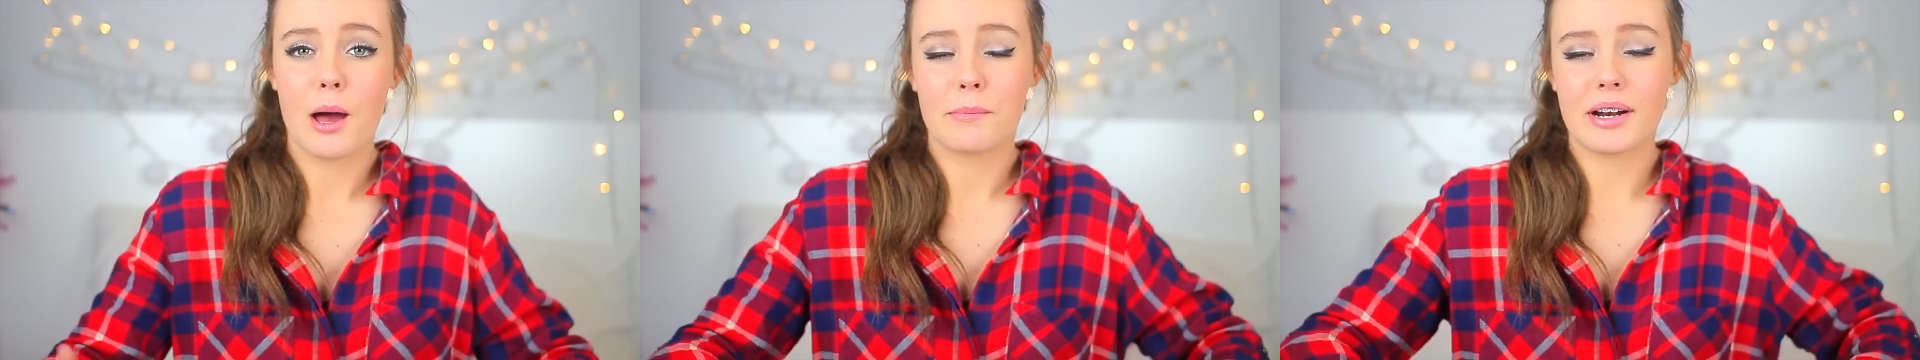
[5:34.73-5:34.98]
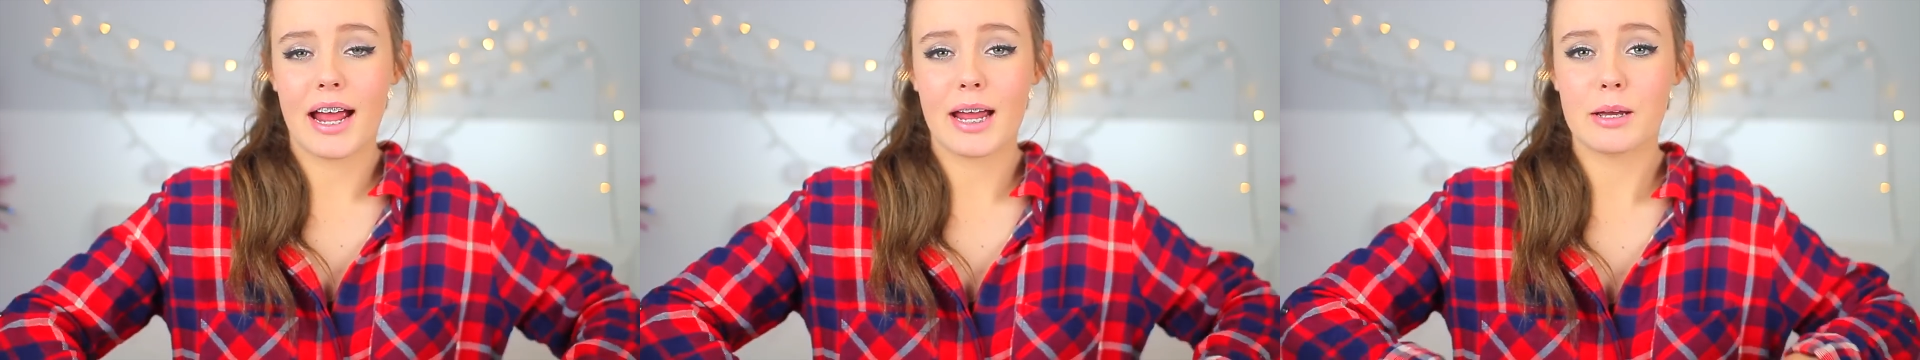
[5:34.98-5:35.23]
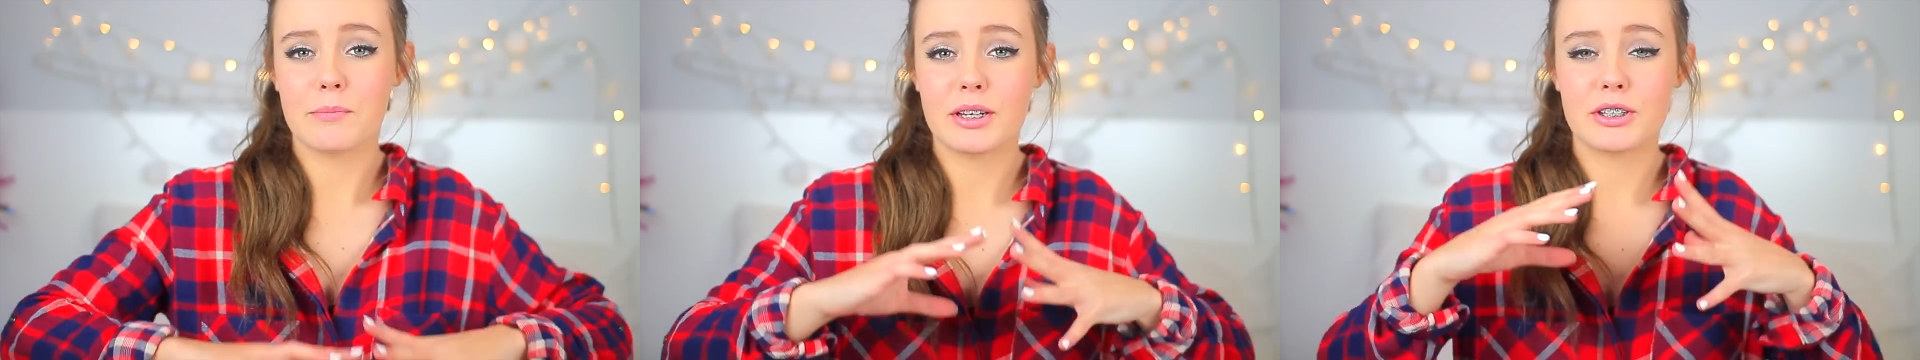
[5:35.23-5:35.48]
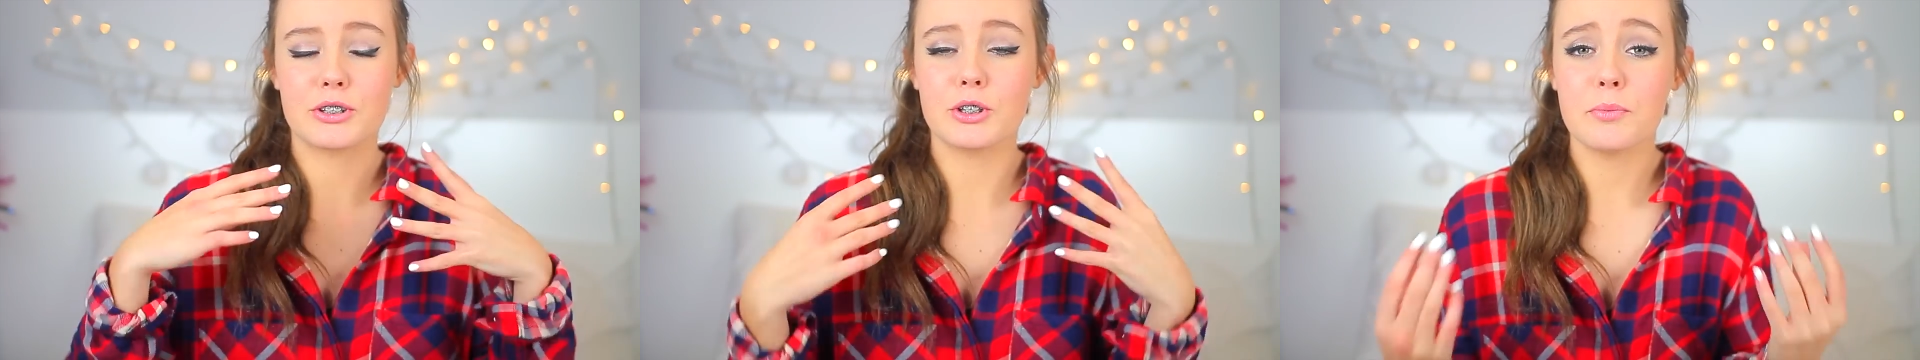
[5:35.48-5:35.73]
but I
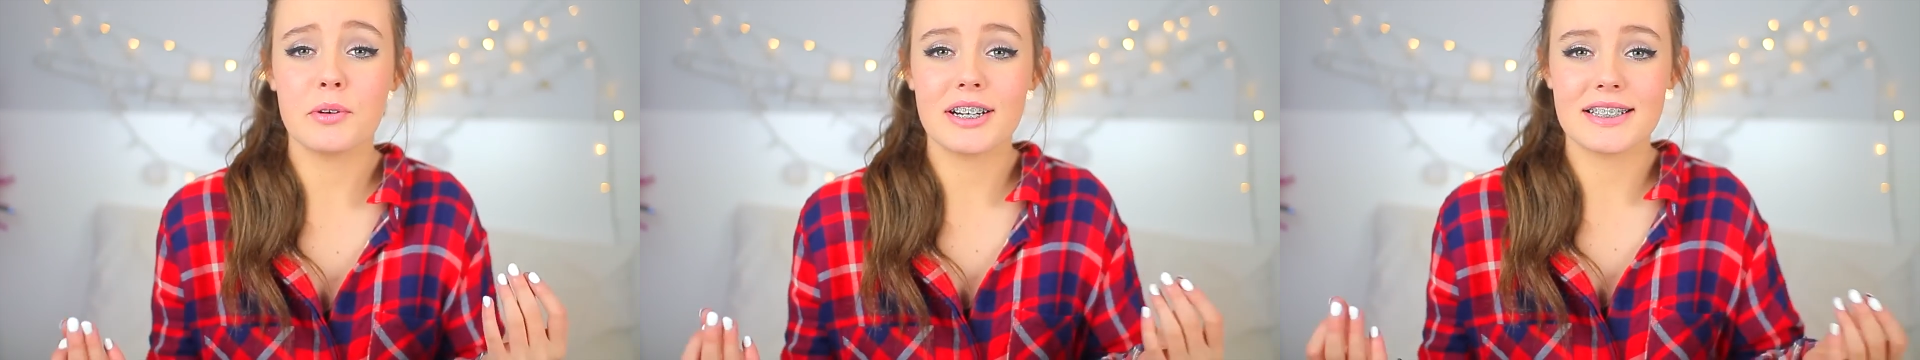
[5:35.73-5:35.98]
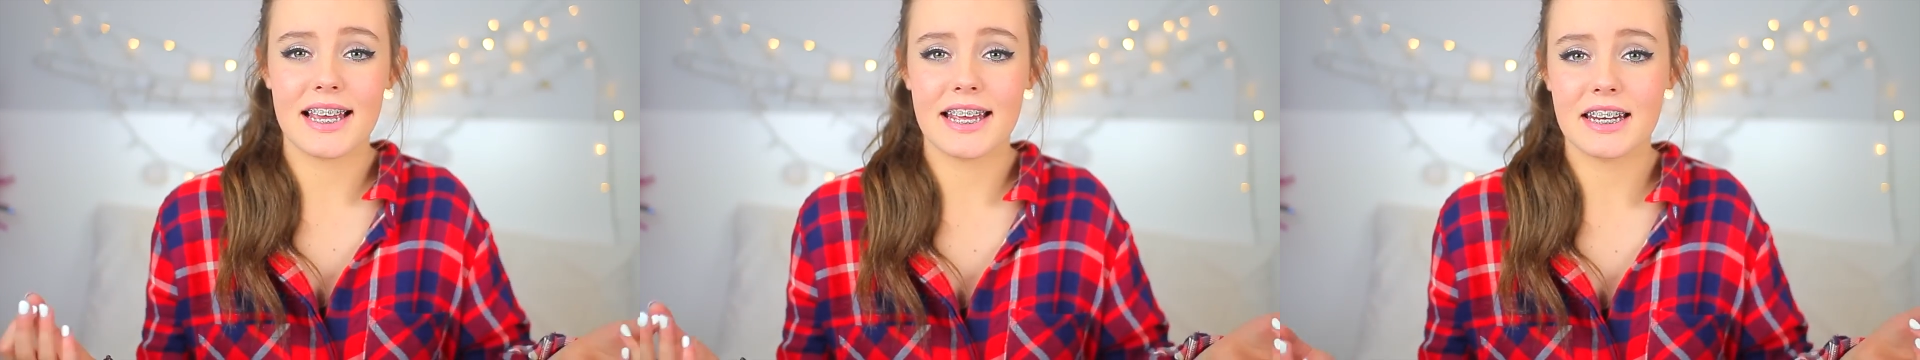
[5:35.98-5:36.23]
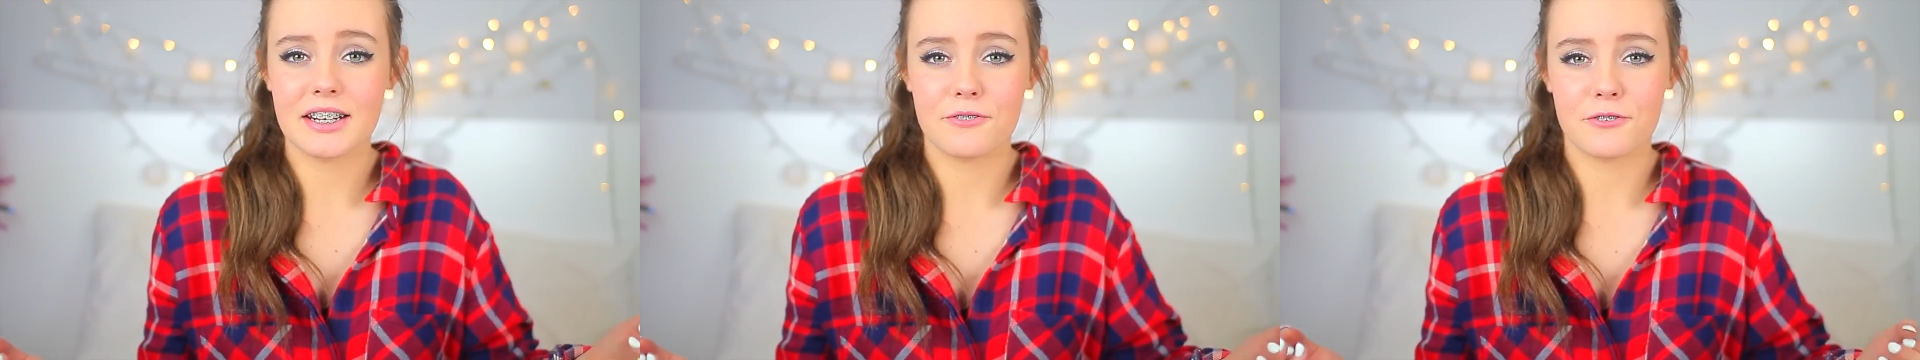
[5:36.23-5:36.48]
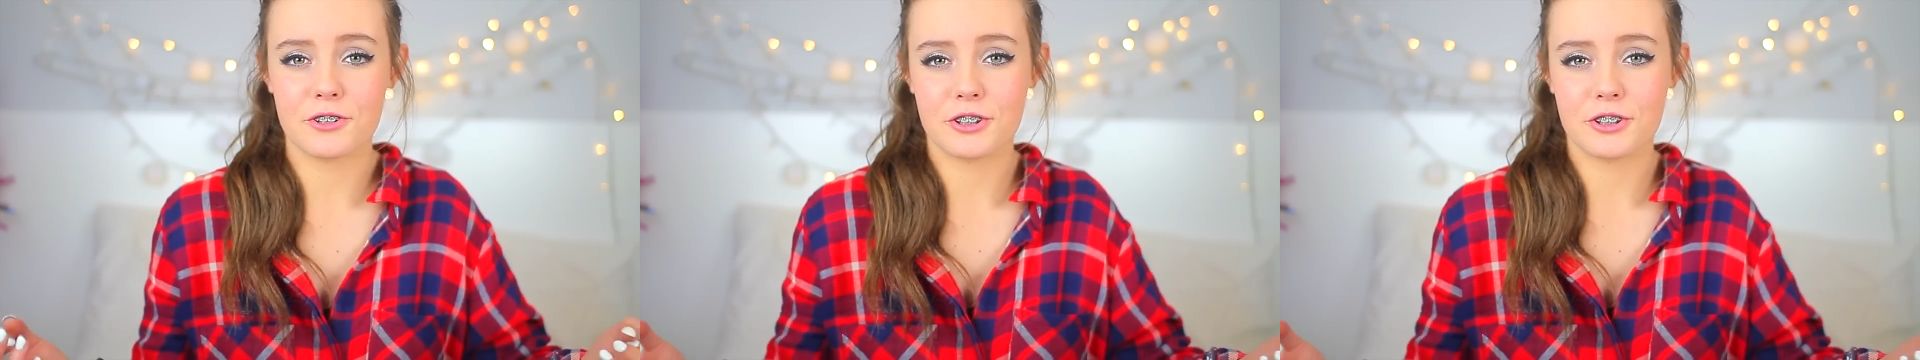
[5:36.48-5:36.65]
am super excited for